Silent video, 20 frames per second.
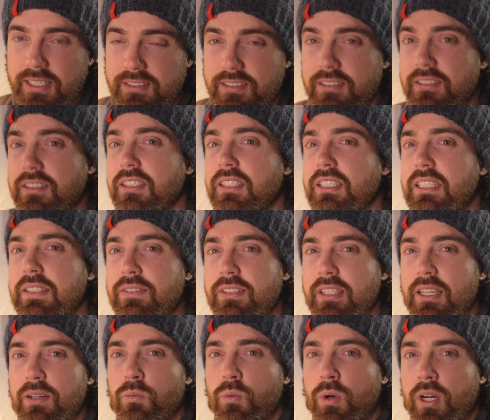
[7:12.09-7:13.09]
It's just going to give you
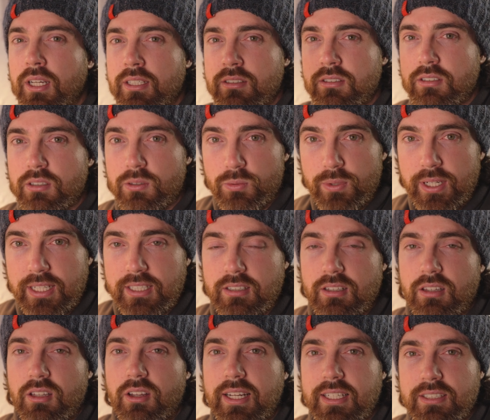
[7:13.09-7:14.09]
that one direct
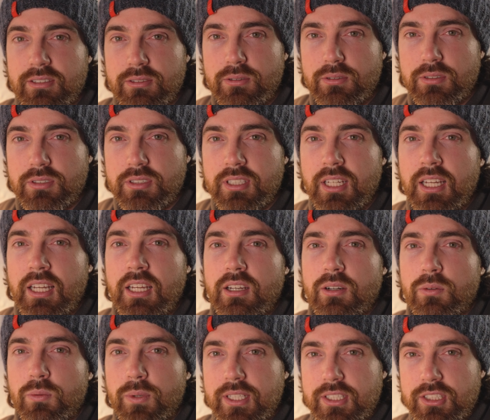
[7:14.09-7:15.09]
light source,
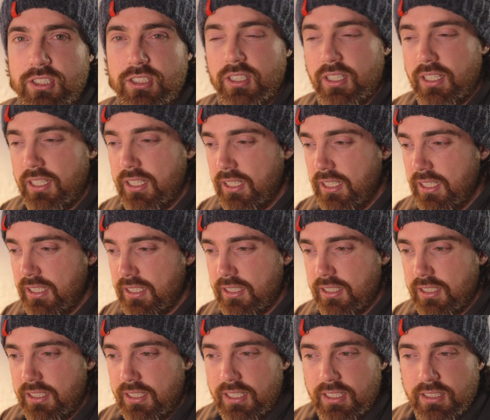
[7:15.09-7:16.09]
which
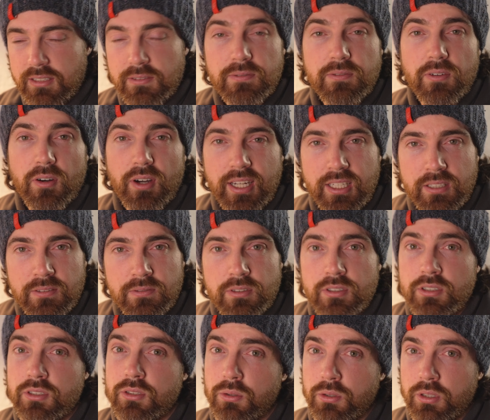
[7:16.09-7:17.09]
it's fine for
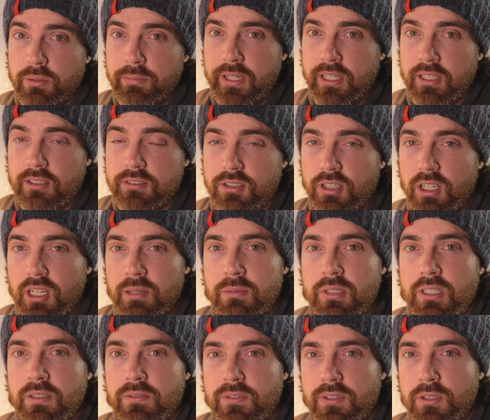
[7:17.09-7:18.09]
a short amount of time,
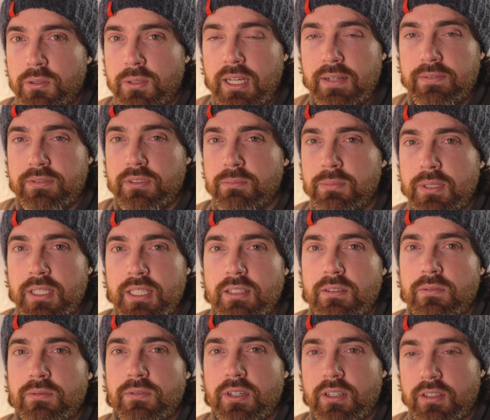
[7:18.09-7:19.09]
but if you have to be
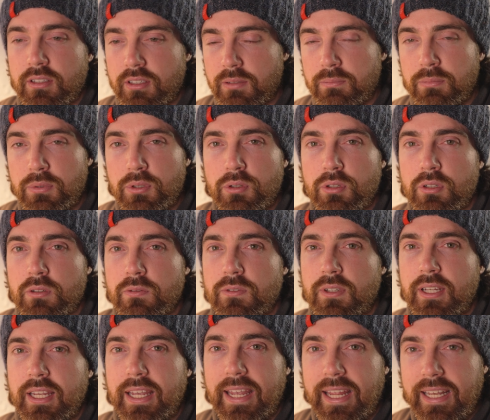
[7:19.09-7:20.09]
in front of the computer
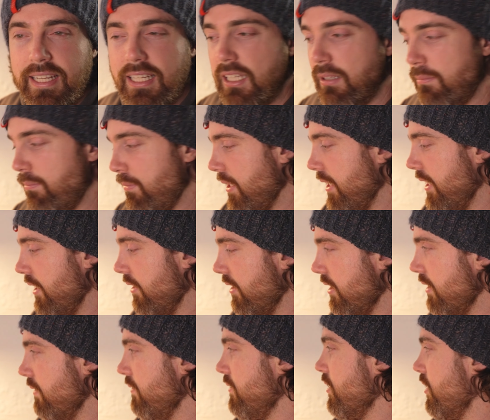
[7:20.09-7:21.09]
for any
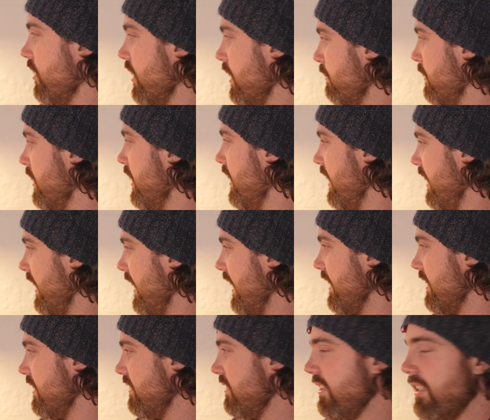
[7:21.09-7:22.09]
period of time,
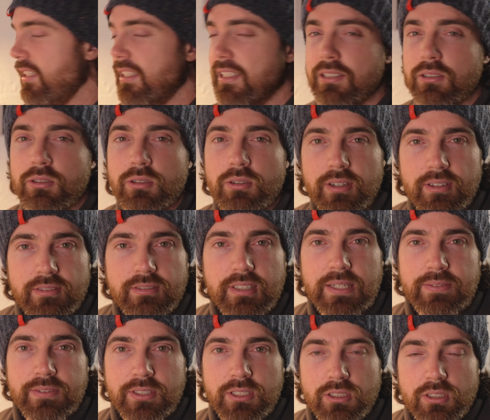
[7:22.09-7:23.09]
editing or
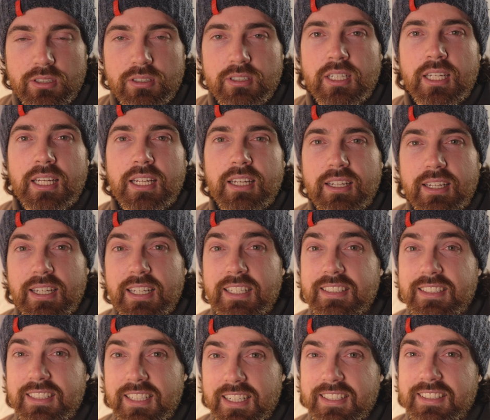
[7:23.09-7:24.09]
have you not,
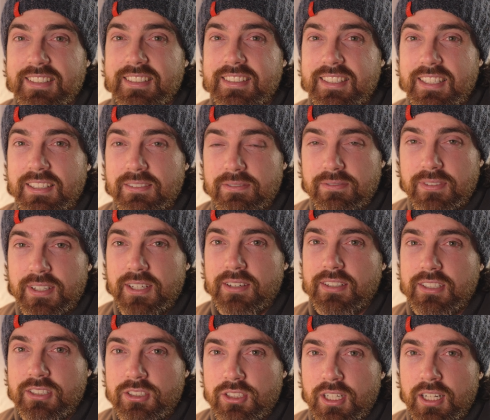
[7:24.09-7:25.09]
it does get
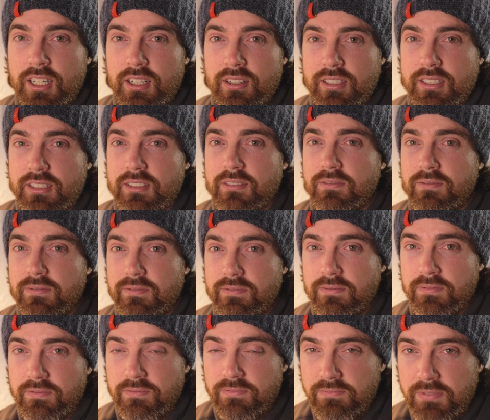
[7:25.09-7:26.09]
very jarring
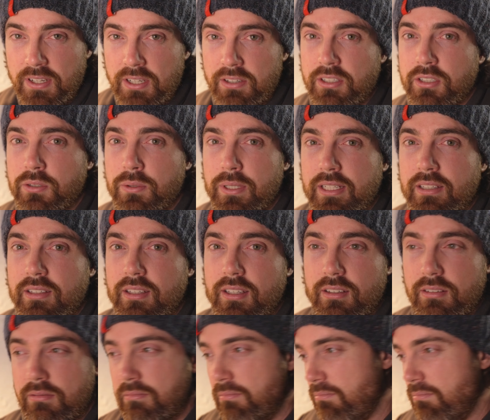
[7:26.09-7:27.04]
very quickly.